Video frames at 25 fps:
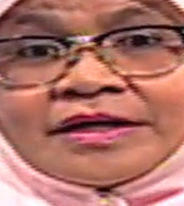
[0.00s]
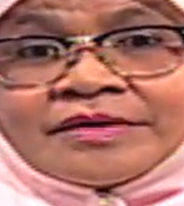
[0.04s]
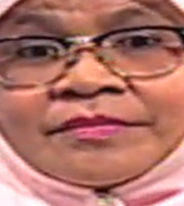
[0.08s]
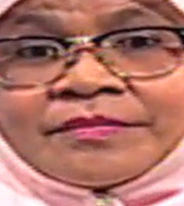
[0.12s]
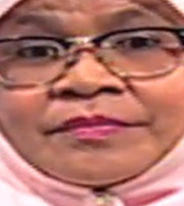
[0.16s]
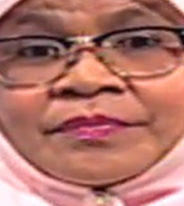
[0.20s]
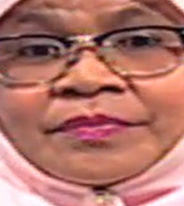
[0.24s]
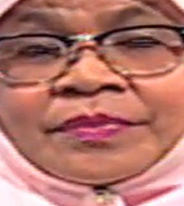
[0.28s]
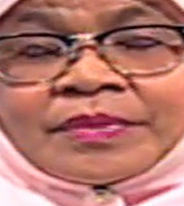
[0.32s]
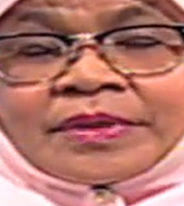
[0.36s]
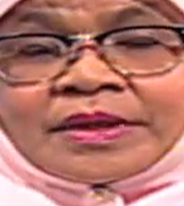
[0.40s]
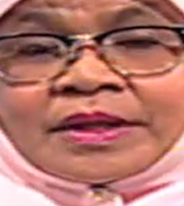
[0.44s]

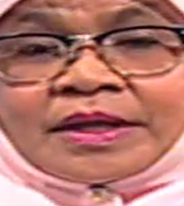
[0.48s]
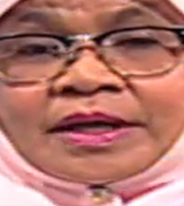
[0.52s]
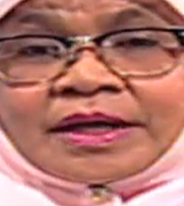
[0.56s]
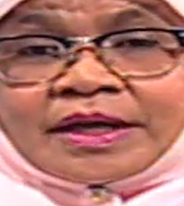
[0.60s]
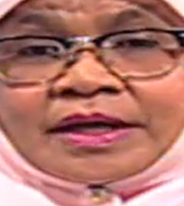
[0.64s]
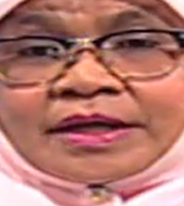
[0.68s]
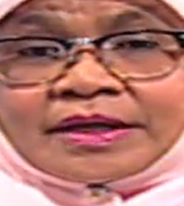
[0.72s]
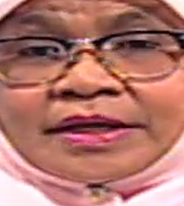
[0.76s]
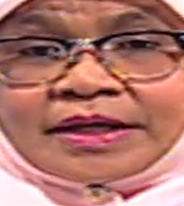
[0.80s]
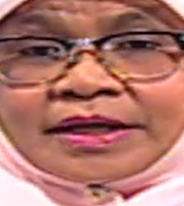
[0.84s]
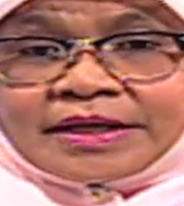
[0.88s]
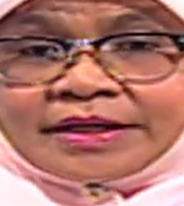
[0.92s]
Mm-hmm.
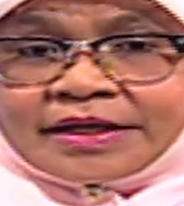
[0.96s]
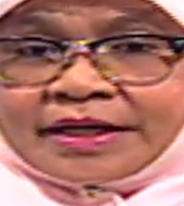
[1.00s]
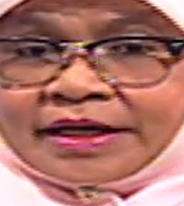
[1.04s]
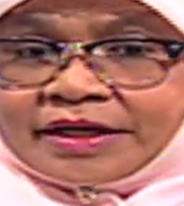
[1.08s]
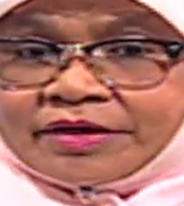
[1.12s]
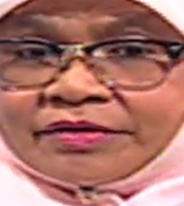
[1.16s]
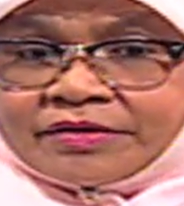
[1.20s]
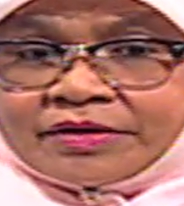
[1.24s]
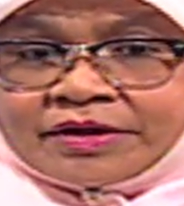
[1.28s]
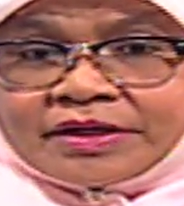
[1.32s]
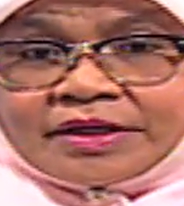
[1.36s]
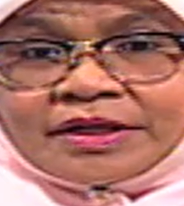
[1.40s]
And at the
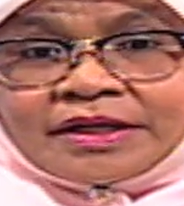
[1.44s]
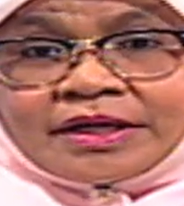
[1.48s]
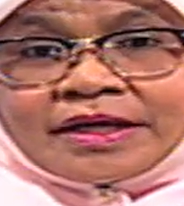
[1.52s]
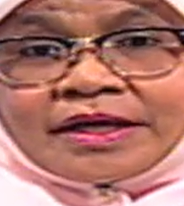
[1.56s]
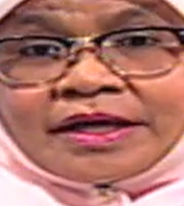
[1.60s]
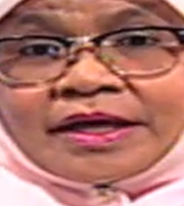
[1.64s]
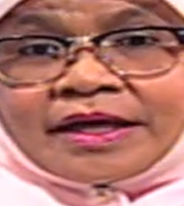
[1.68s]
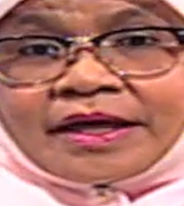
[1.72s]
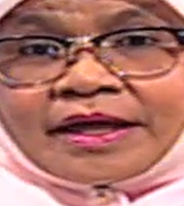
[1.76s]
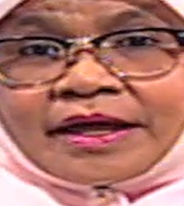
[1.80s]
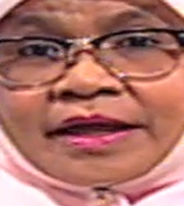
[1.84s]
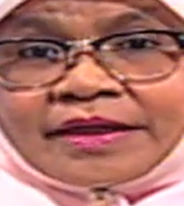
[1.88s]
end of the
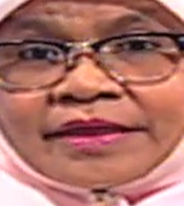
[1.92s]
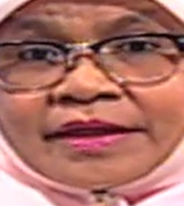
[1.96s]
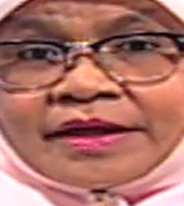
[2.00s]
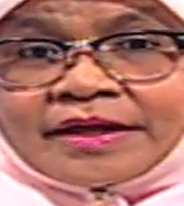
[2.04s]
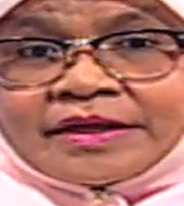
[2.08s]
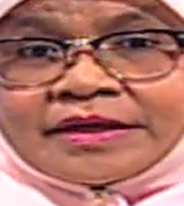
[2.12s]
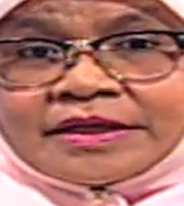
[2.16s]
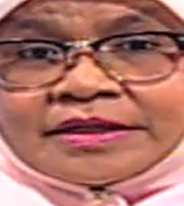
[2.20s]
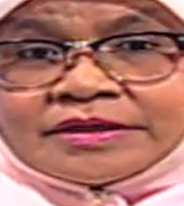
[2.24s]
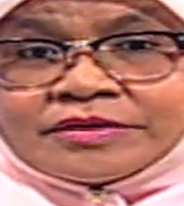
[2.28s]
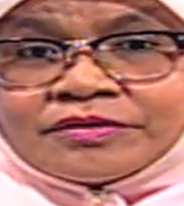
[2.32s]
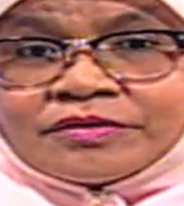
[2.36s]
day, I
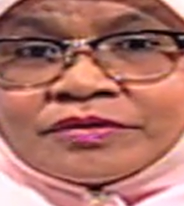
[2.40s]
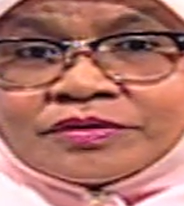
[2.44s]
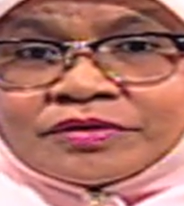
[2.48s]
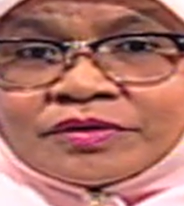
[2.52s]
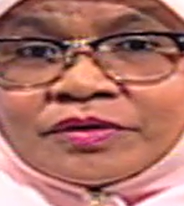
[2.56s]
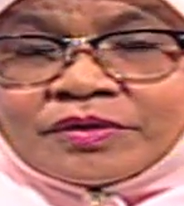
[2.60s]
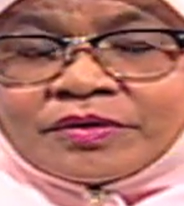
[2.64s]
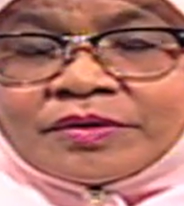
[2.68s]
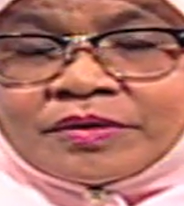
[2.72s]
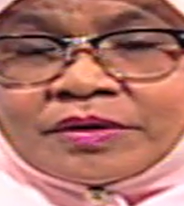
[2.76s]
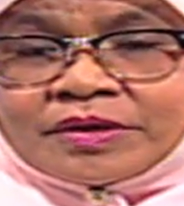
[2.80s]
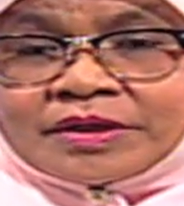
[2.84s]
think this
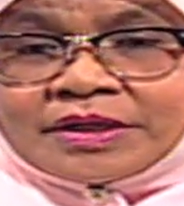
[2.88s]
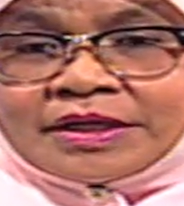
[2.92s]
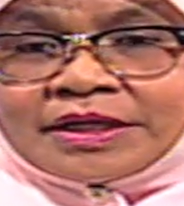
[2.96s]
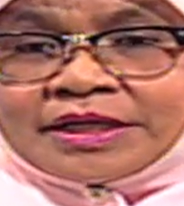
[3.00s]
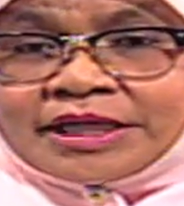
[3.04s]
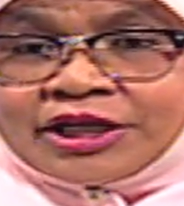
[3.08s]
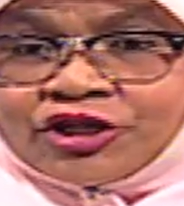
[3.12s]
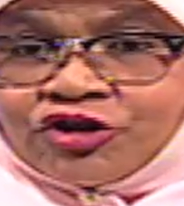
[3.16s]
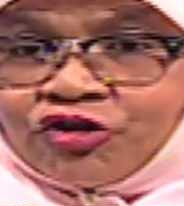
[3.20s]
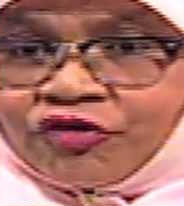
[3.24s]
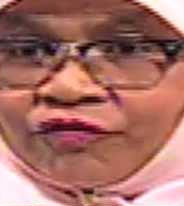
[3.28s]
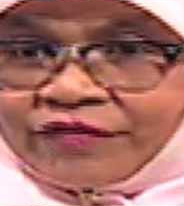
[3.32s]
also, the
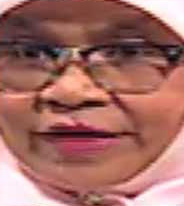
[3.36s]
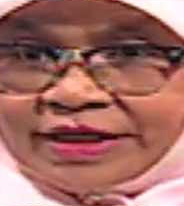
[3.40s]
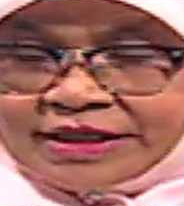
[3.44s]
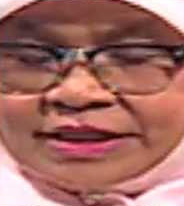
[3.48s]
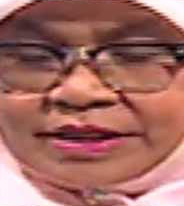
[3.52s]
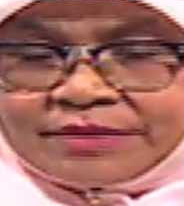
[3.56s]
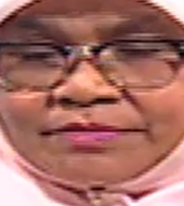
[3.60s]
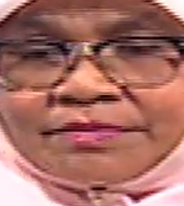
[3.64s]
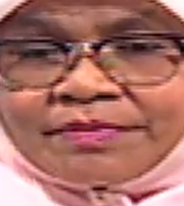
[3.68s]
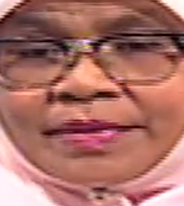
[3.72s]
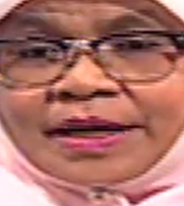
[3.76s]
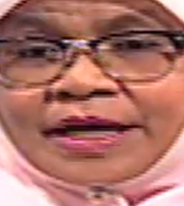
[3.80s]

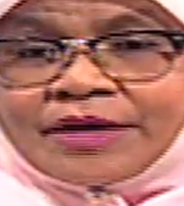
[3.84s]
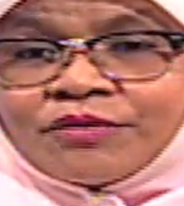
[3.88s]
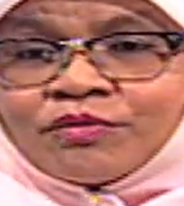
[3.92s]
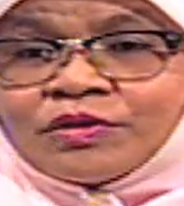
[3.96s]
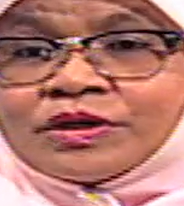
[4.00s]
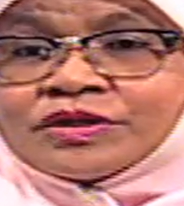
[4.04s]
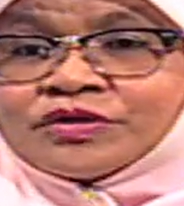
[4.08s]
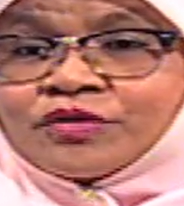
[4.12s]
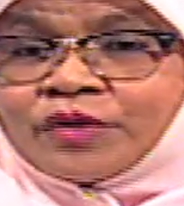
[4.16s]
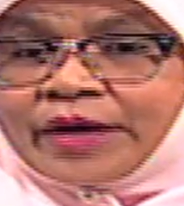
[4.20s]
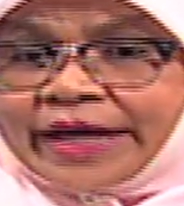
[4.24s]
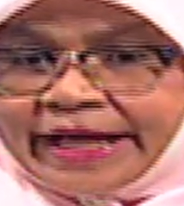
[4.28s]
innovation part will
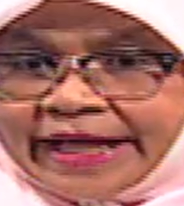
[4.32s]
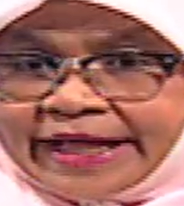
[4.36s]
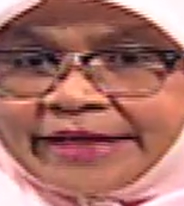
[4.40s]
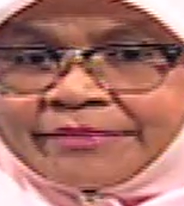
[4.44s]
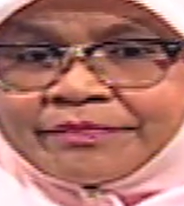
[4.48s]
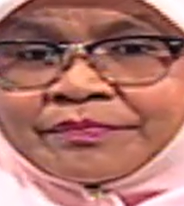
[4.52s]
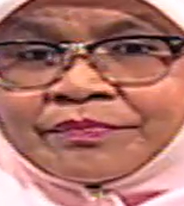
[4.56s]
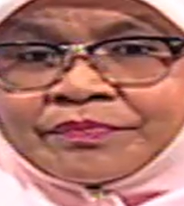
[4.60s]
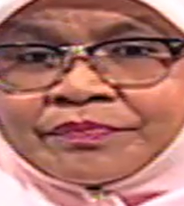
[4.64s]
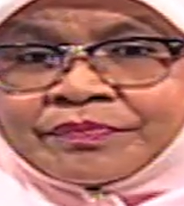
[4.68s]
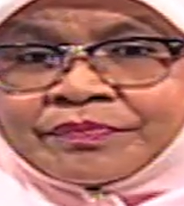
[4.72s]
also help